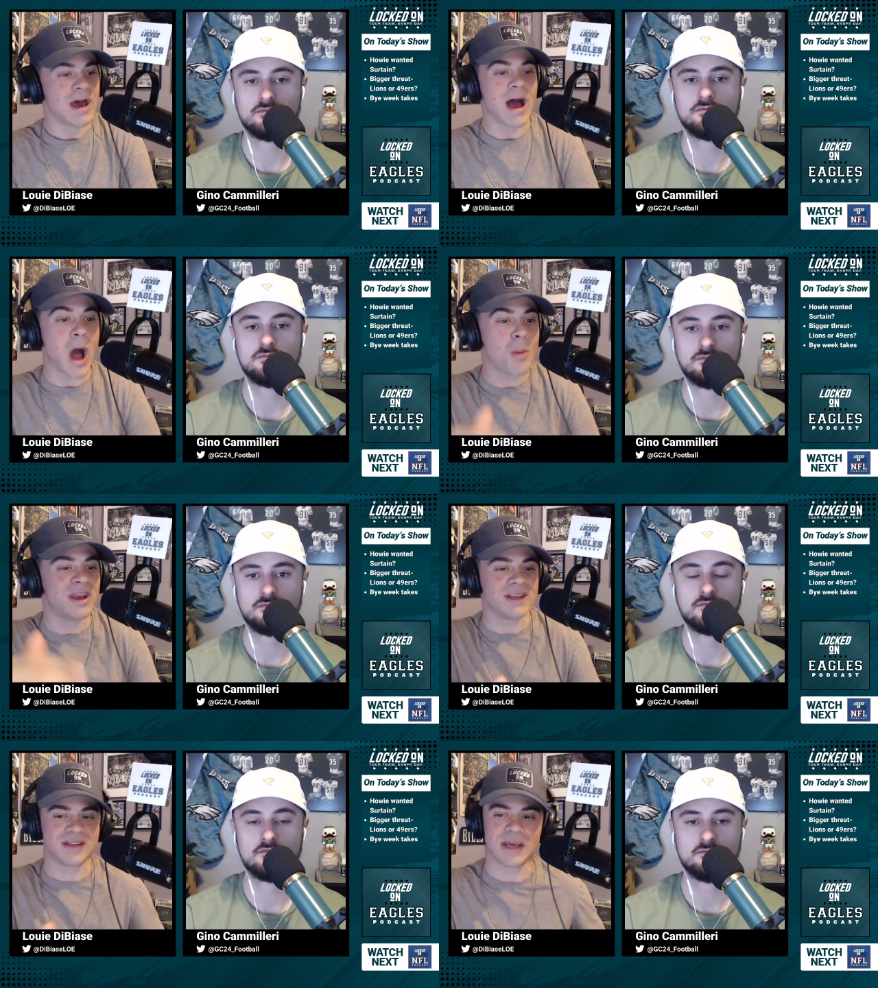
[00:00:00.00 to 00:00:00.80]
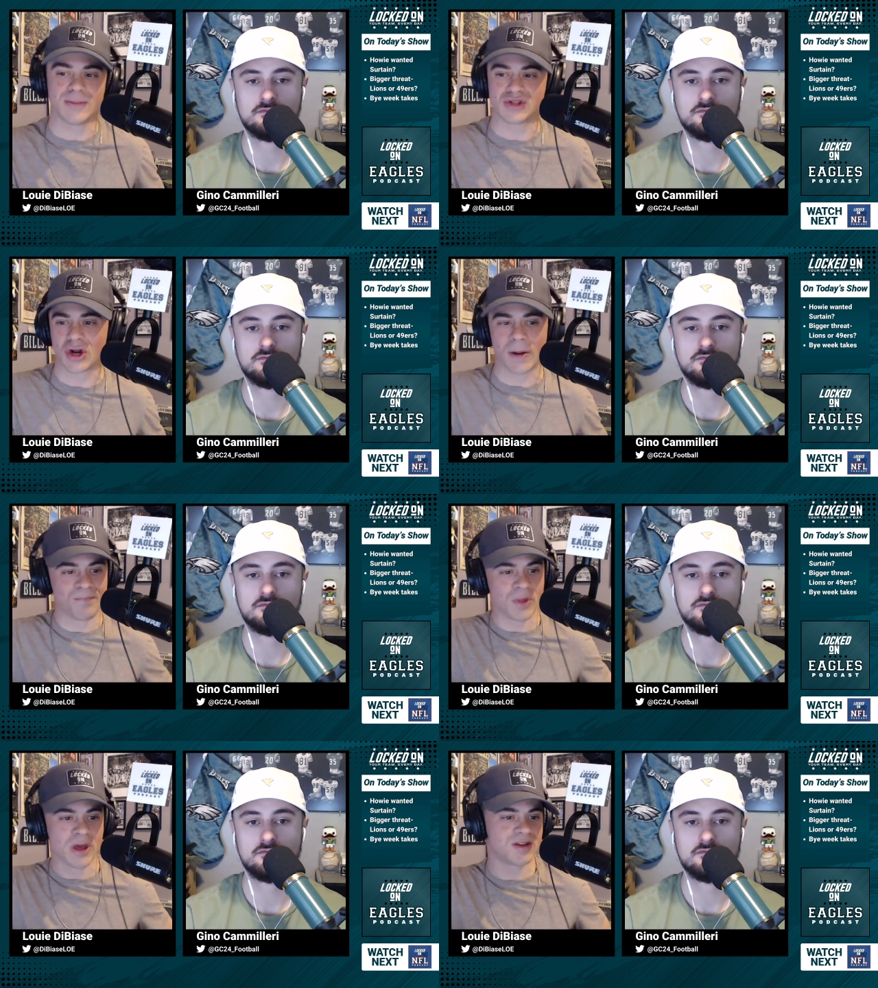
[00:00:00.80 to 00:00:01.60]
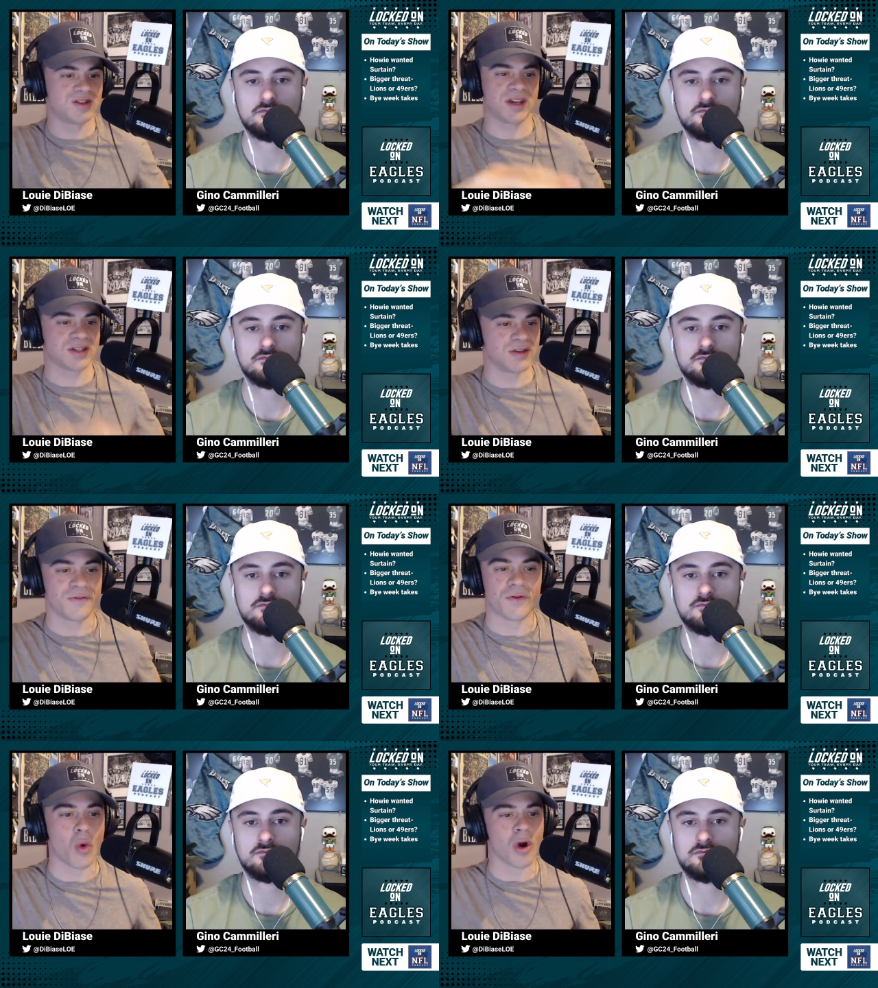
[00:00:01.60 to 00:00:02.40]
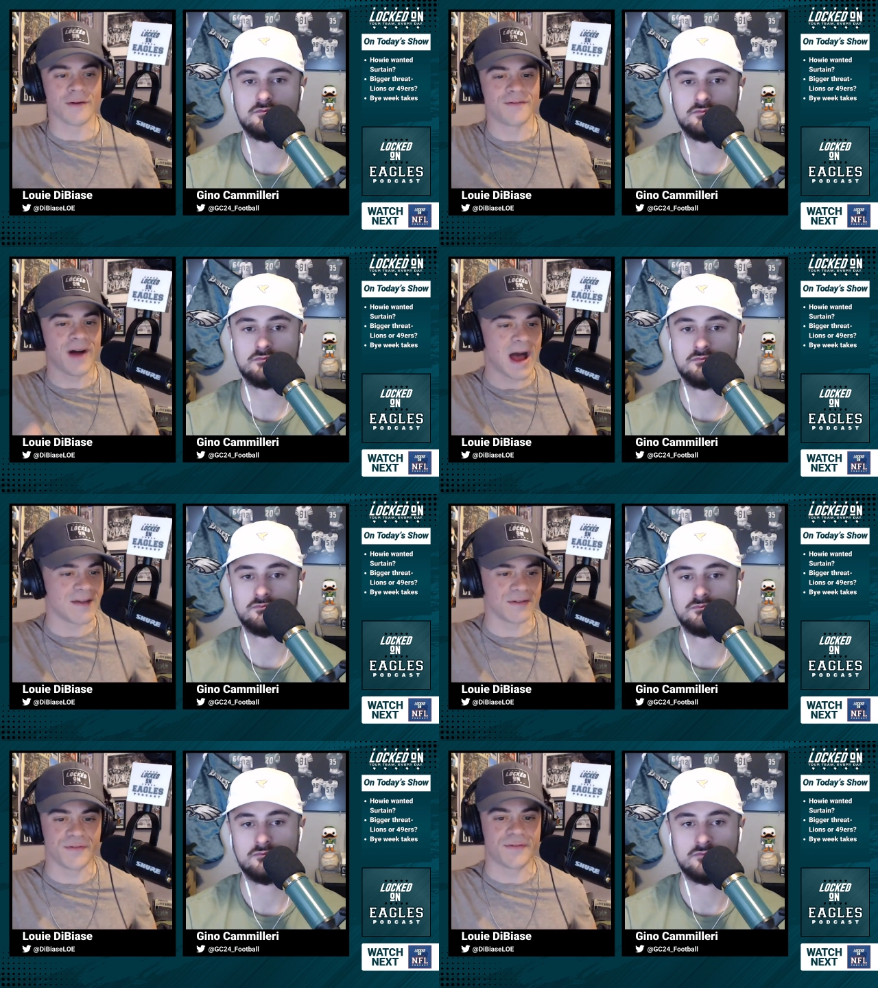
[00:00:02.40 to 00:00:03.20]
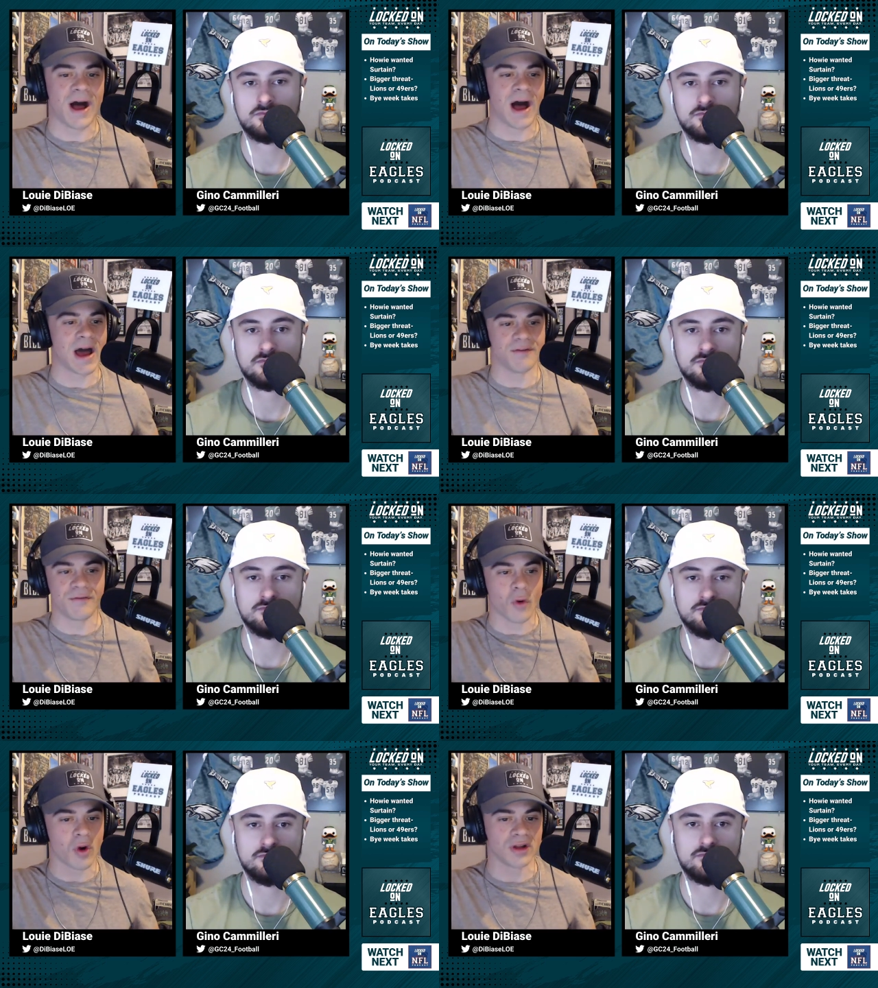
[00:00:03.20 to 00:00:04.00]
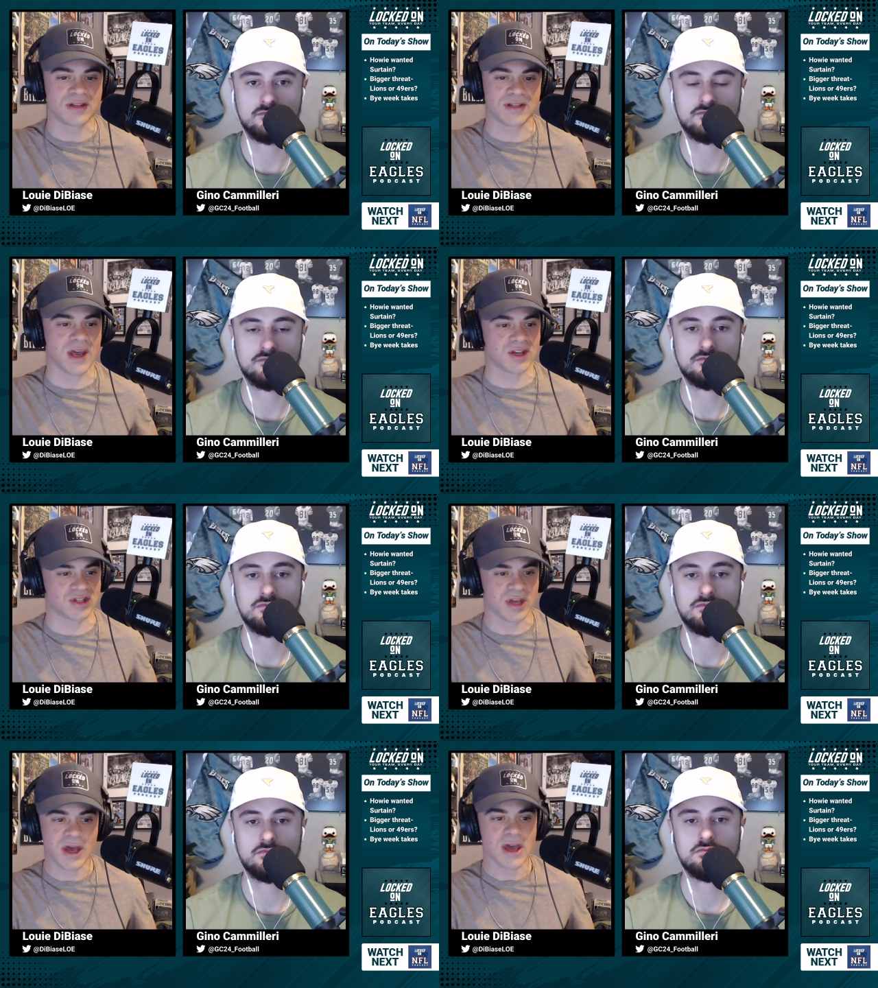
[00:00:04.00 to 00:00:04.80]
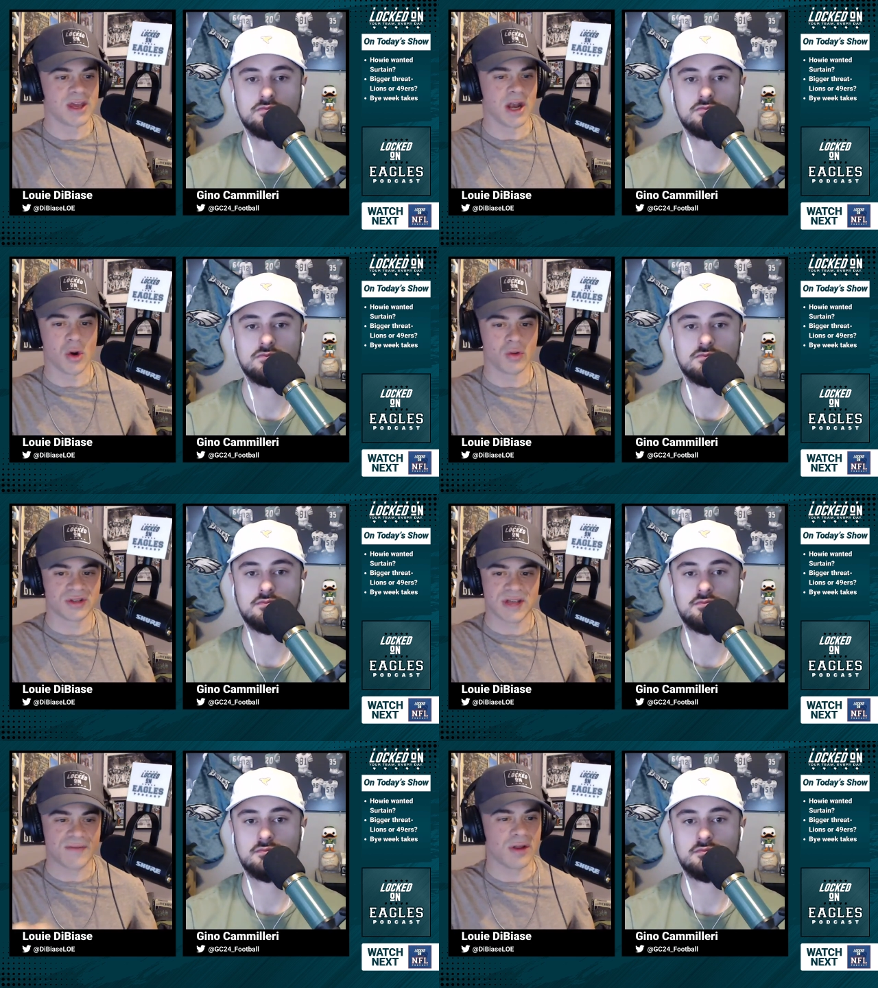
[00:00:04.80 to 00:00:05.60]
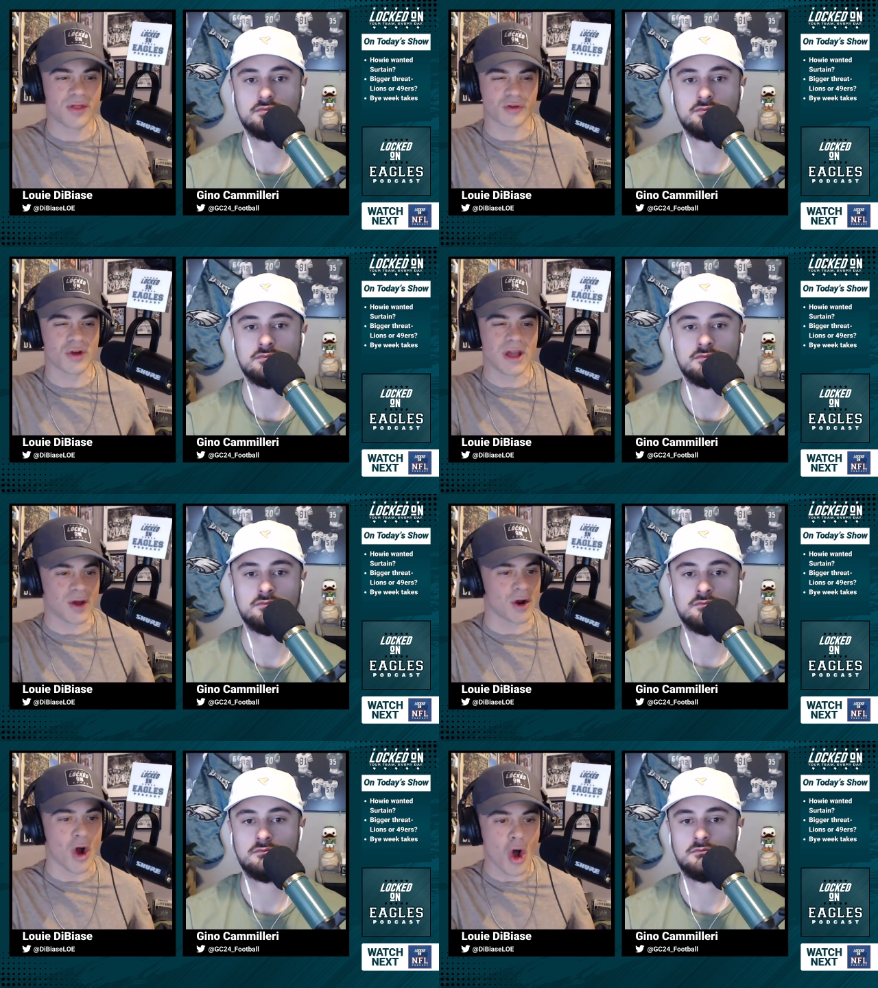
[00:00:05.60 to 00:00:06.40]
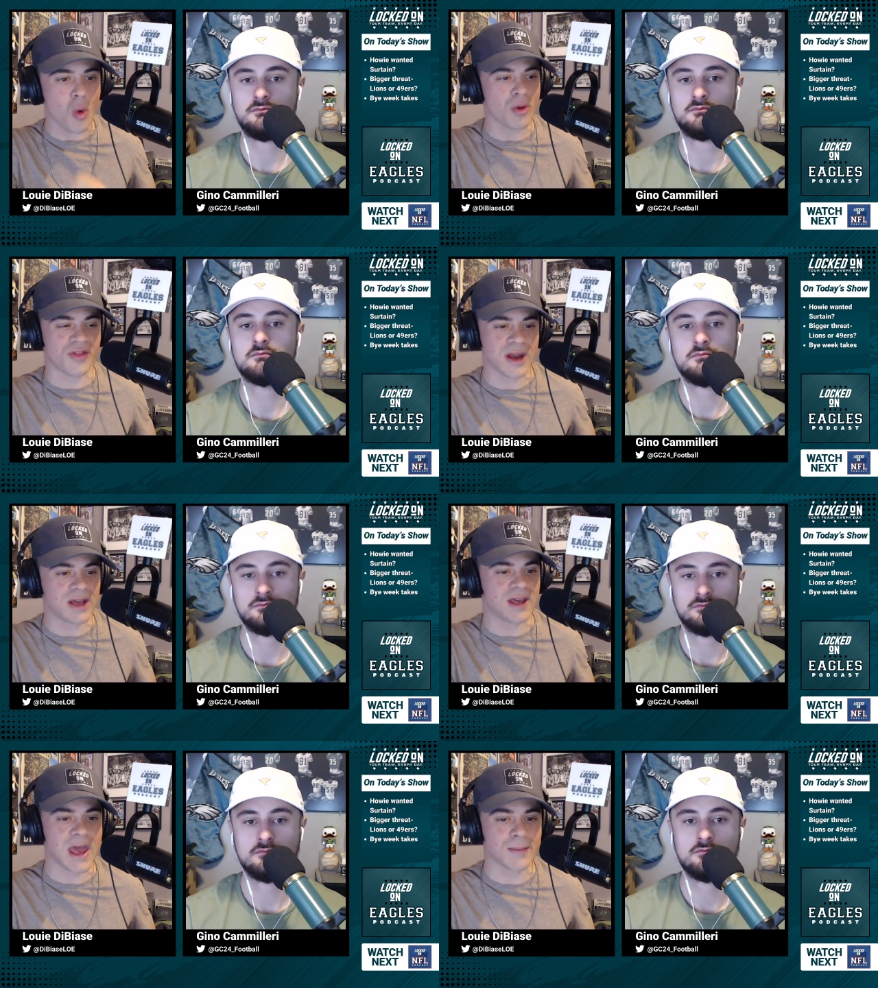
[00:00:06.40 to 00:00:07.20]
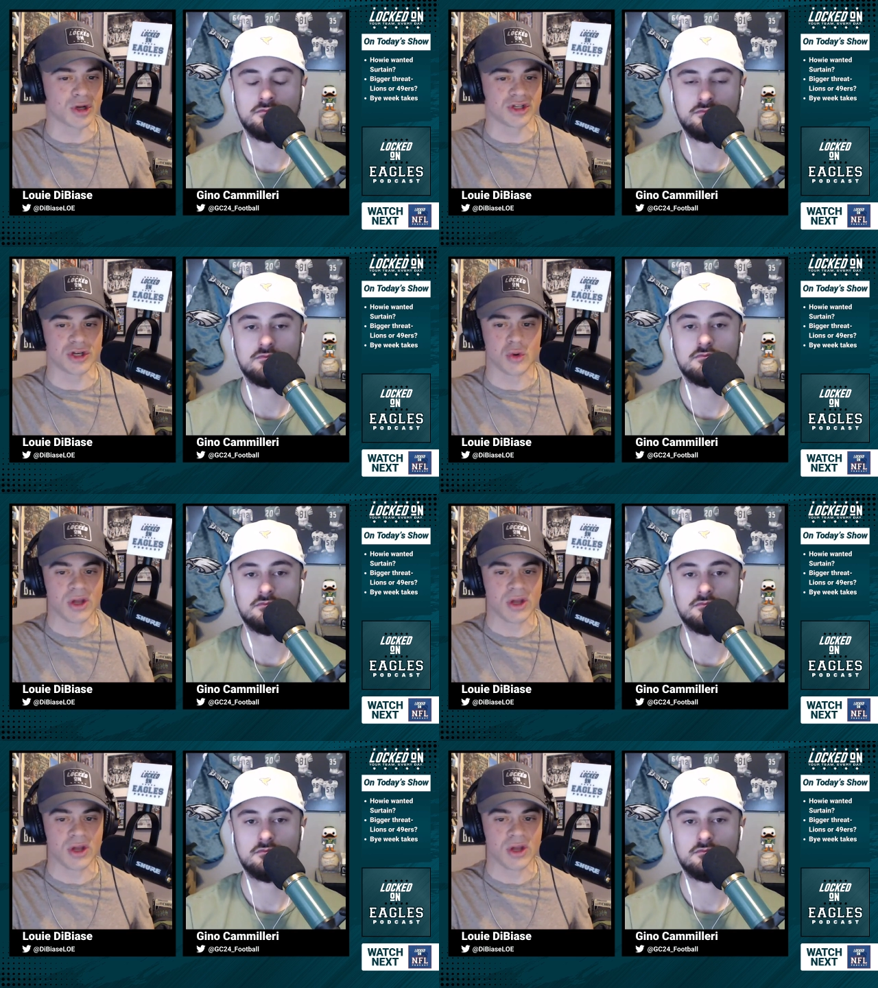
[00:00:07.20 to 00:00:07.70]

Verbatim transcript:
Speaker 1: how many teams are 6 and 4, 5 and 5, 4 and 6, you know, 7 and 3, they're all within a game or two.